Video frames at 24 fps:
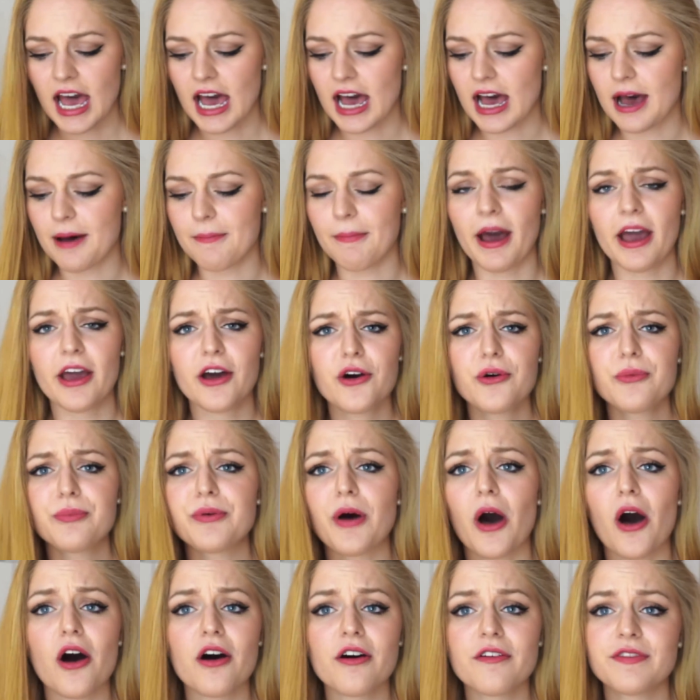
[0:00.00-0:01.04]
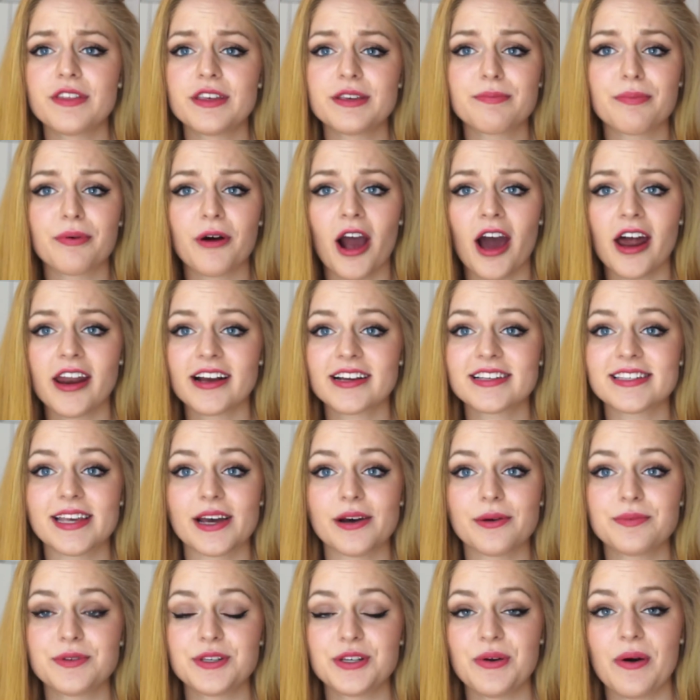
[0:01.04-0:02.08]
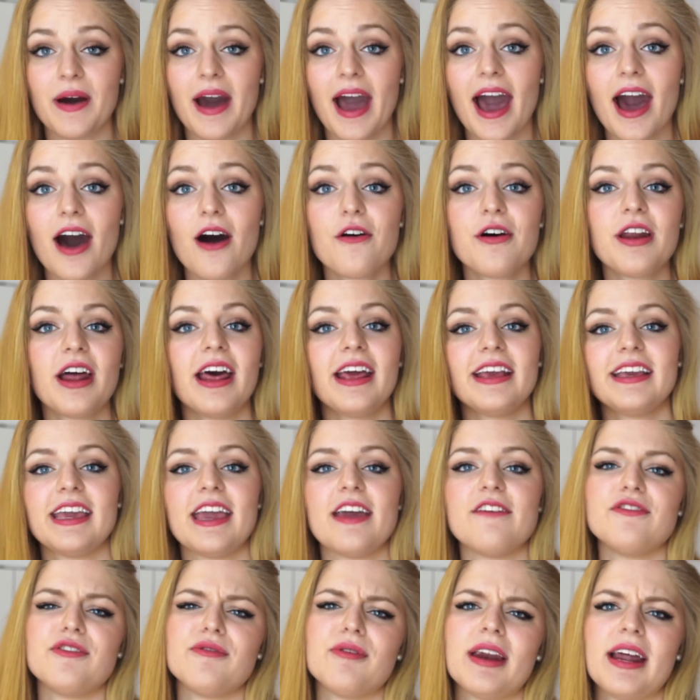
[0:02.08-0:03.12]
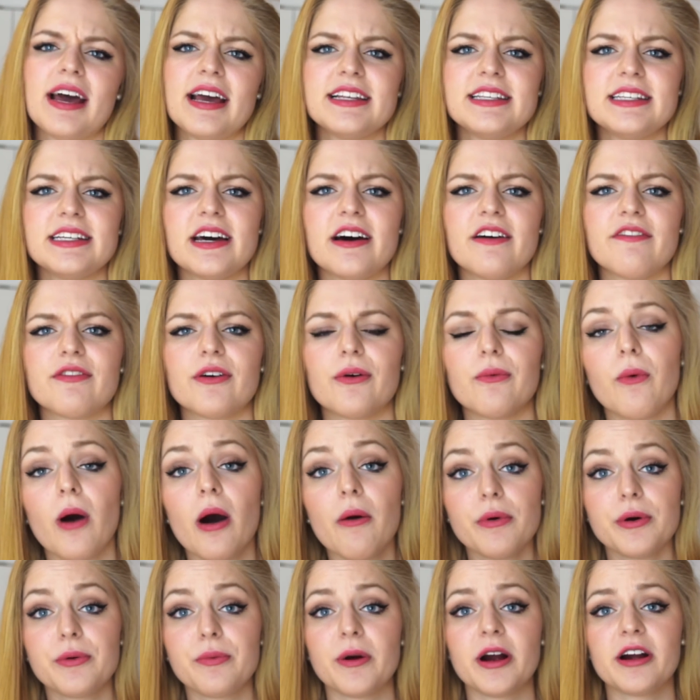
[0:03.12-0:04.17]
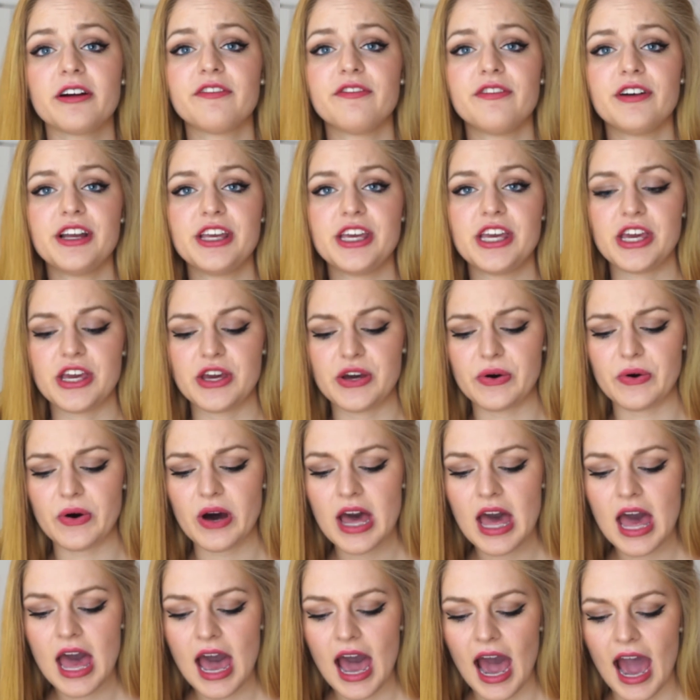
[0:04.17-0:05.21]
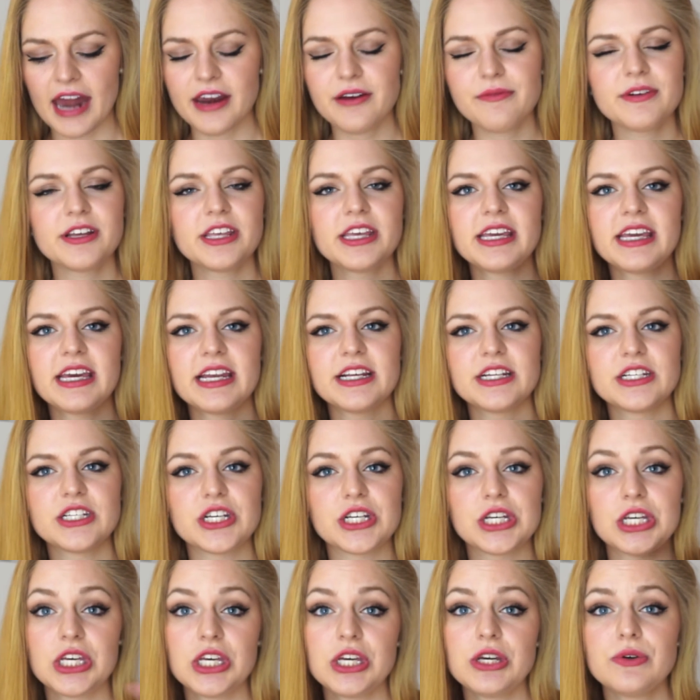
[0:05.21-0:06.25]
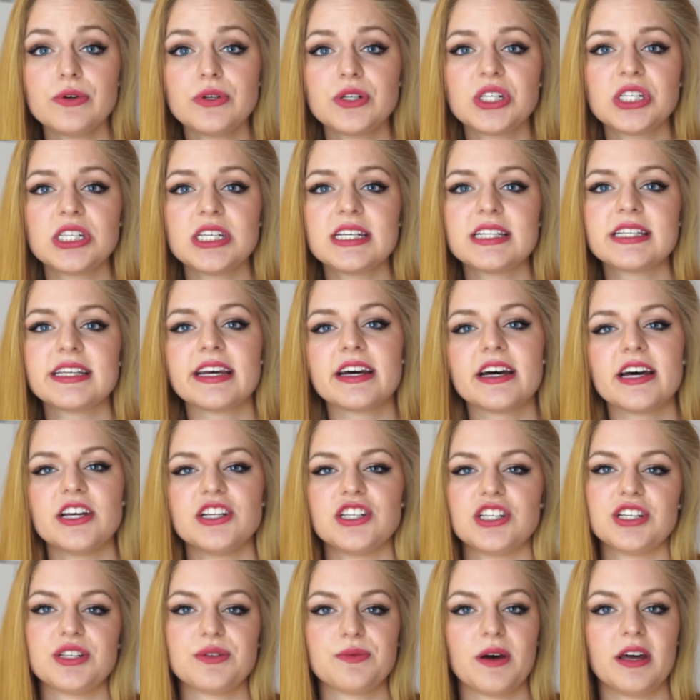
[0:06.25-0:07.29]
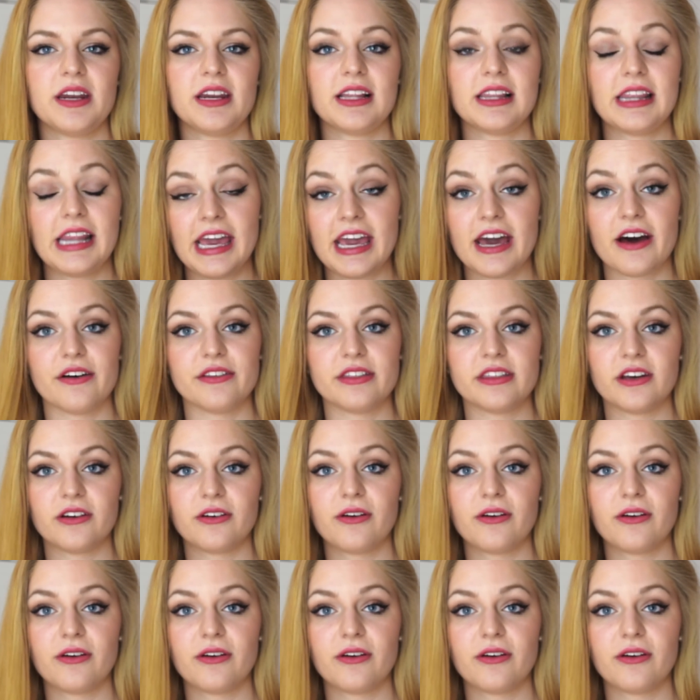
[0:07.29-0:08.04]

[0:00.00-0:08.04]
I hope all of the products helped you out and gave you an idea for what would work for you. I didn't really get into huge detail, I just want to lay out the